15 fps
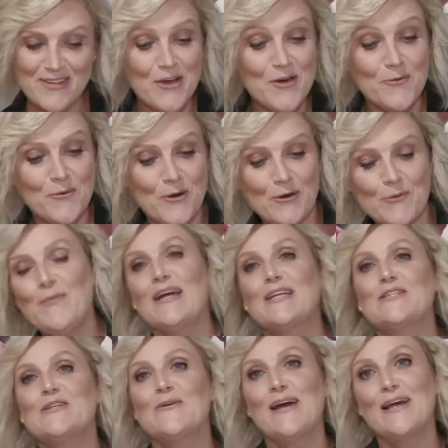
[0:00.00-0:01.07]
Welcome back
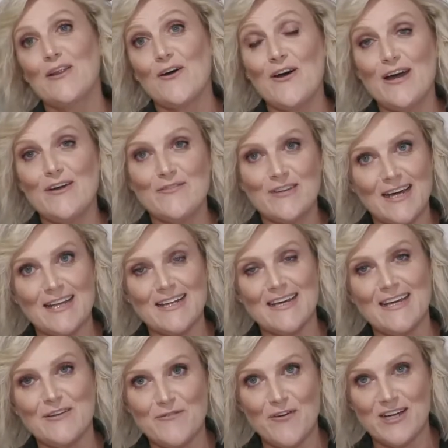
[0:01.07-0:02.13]
to our live colour
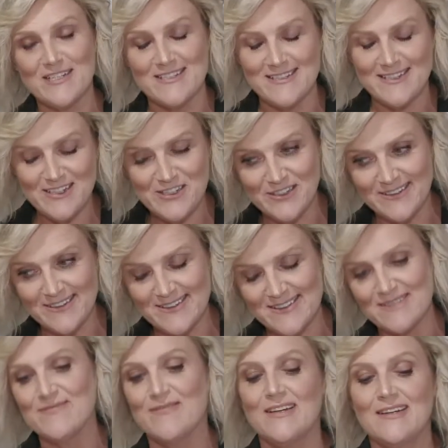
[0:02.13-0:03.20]
advice sessions.
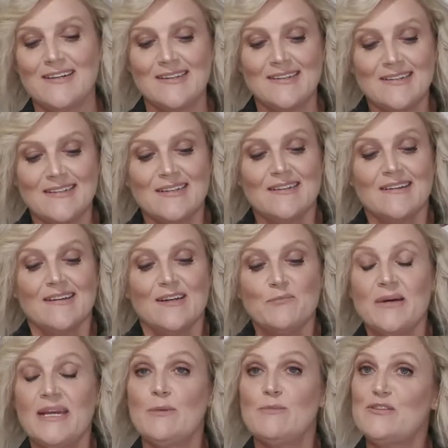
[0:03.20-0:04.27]

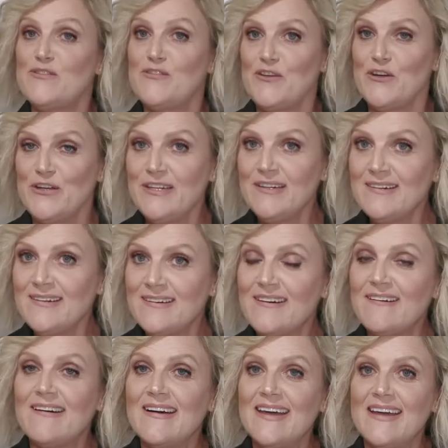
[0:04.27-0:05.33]
My name is Fiona.
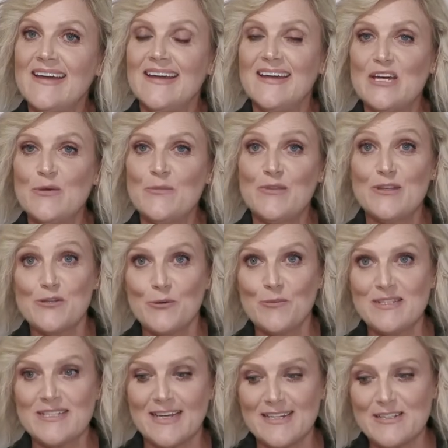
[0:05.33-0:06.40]
I am the
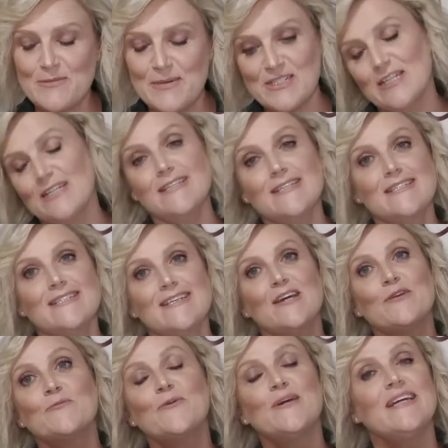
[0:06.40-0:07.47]
Taubmans colour specialist,
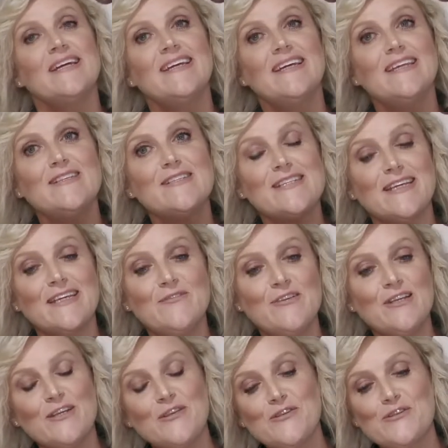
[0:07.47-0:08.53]
and we are here this
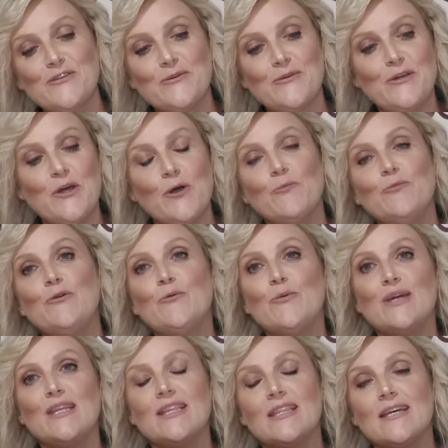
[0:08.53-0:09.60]
evening to help you
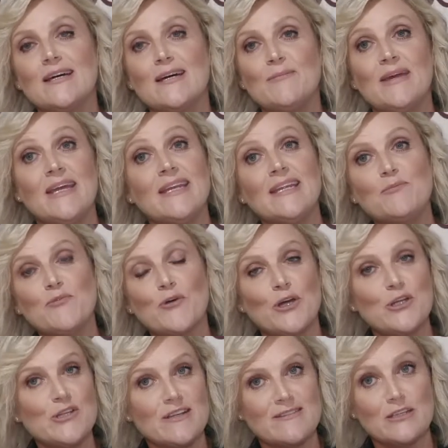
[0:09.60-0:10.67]
with any
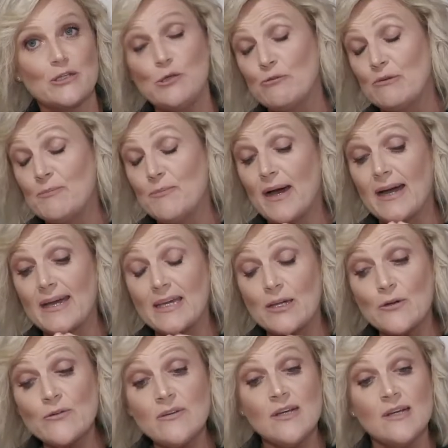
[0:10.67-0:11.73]
projects that you're embarking
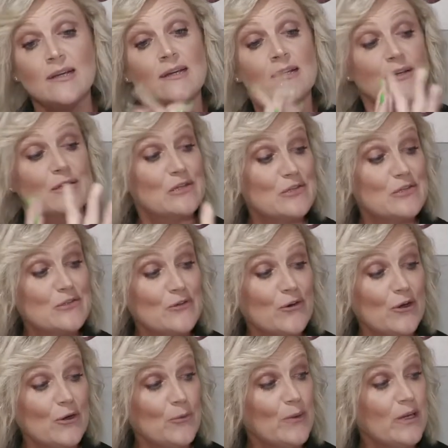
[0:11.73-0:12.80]
on.
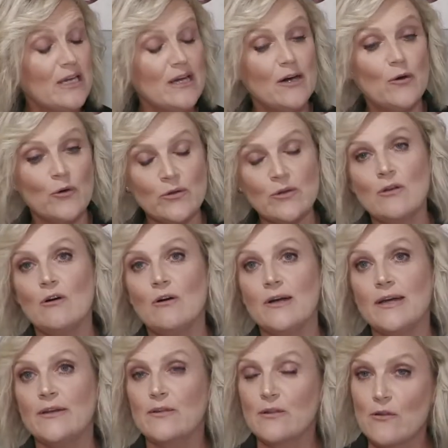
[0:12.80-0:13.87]
So we are
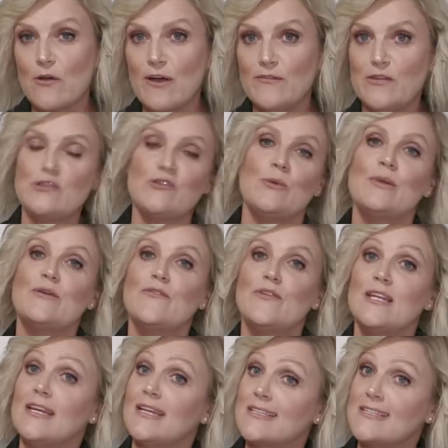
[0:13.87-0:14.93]
online live streaming for the
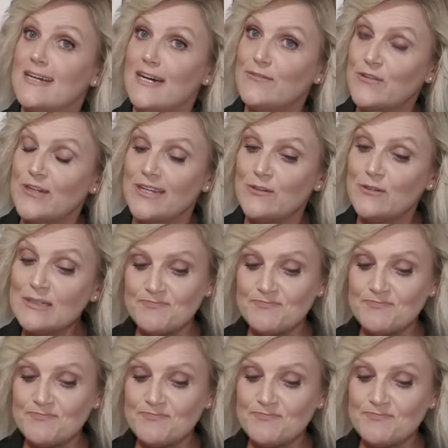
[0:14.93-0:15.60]
next half an hour.